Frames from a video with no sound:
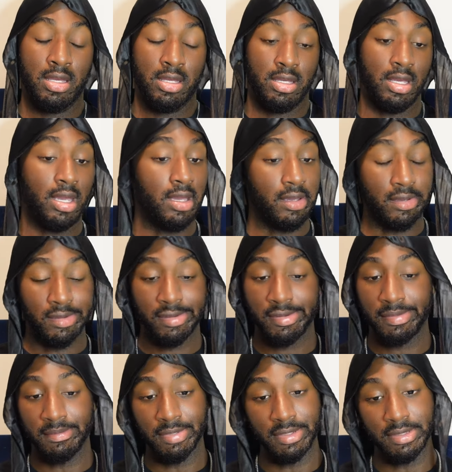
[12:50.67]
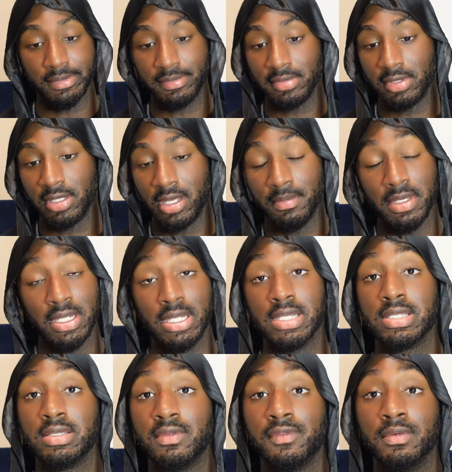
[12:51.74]
Yeah, but I mean,
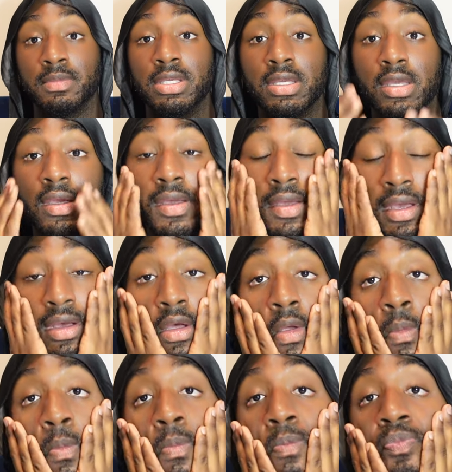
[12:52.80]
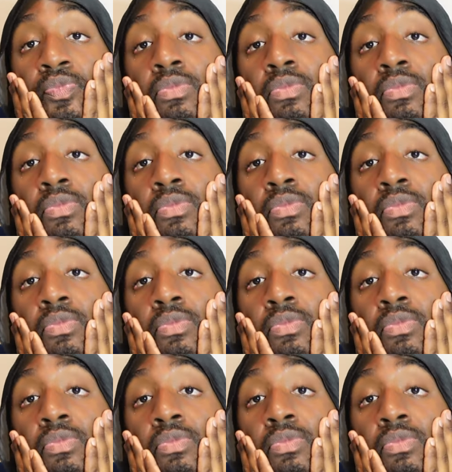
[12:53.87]
that's it for me. Um,